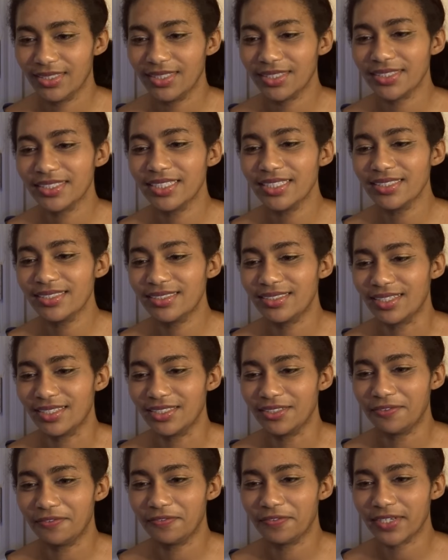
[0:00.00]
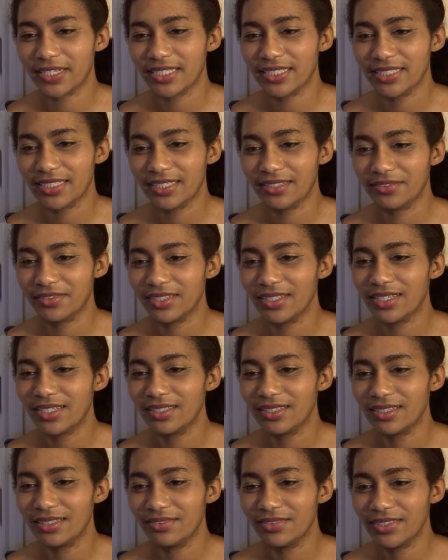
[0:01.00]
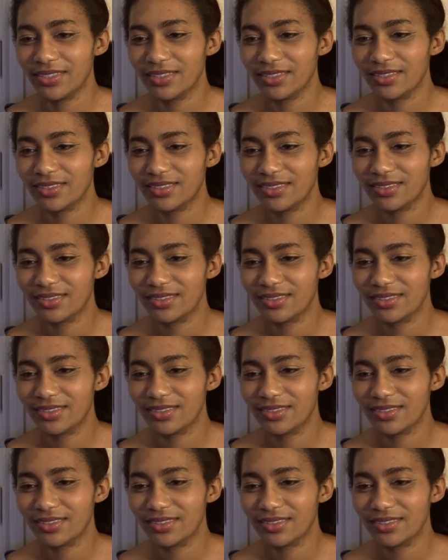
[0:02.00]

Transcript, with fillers: Gunter is such a freaking diva. I love it.